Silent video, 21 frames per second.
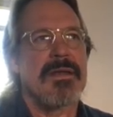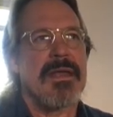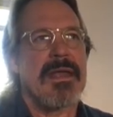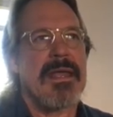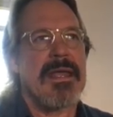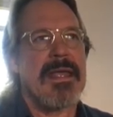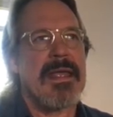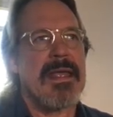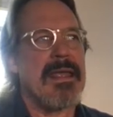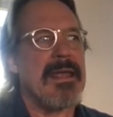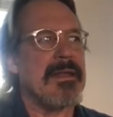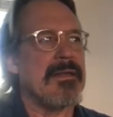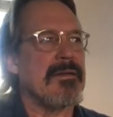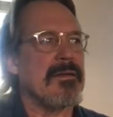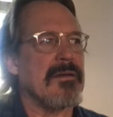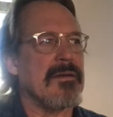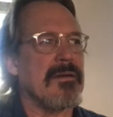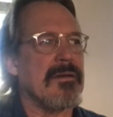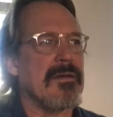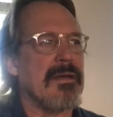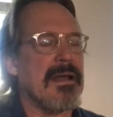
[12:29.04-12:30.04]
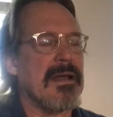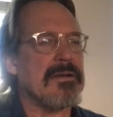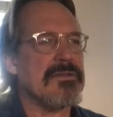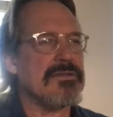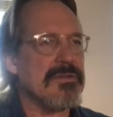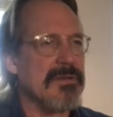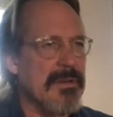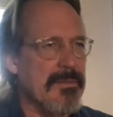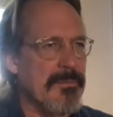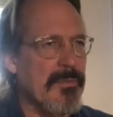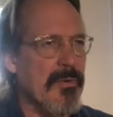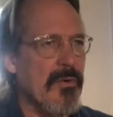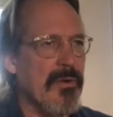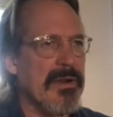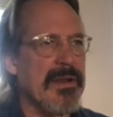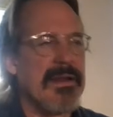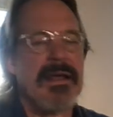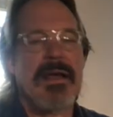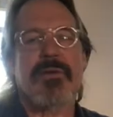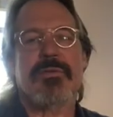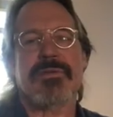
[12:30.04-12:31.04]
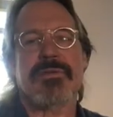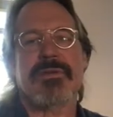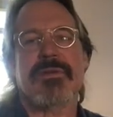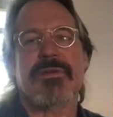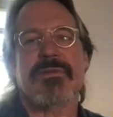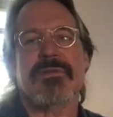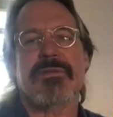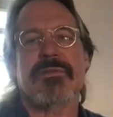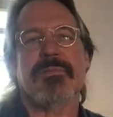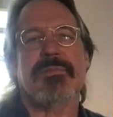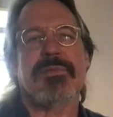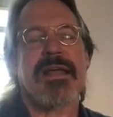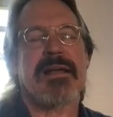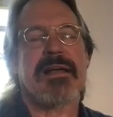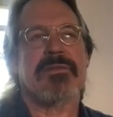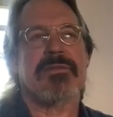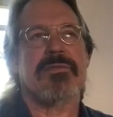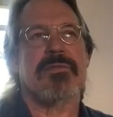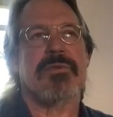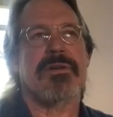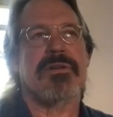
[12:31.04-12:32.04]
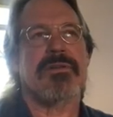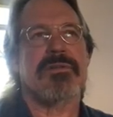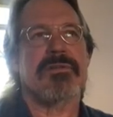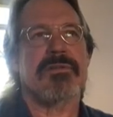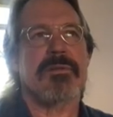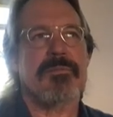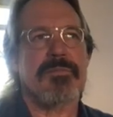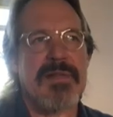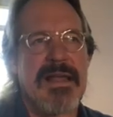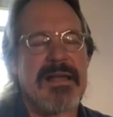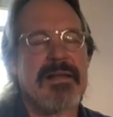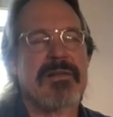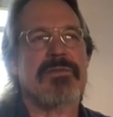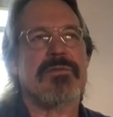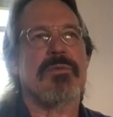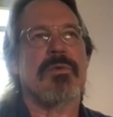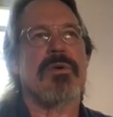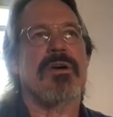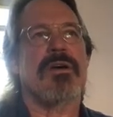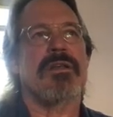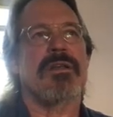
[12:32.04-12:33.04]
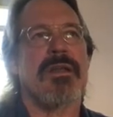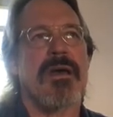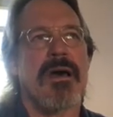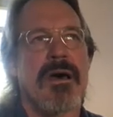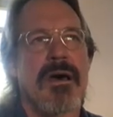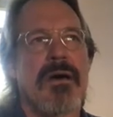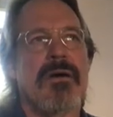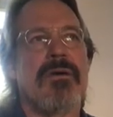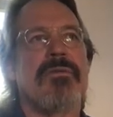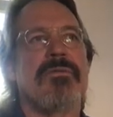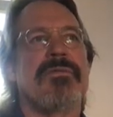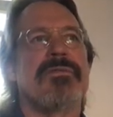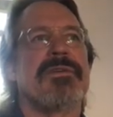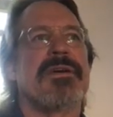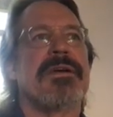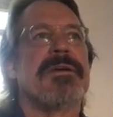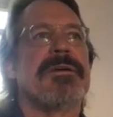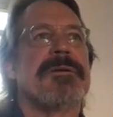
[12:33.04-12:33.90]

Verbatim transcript: and actually point out these black swans. The black swan of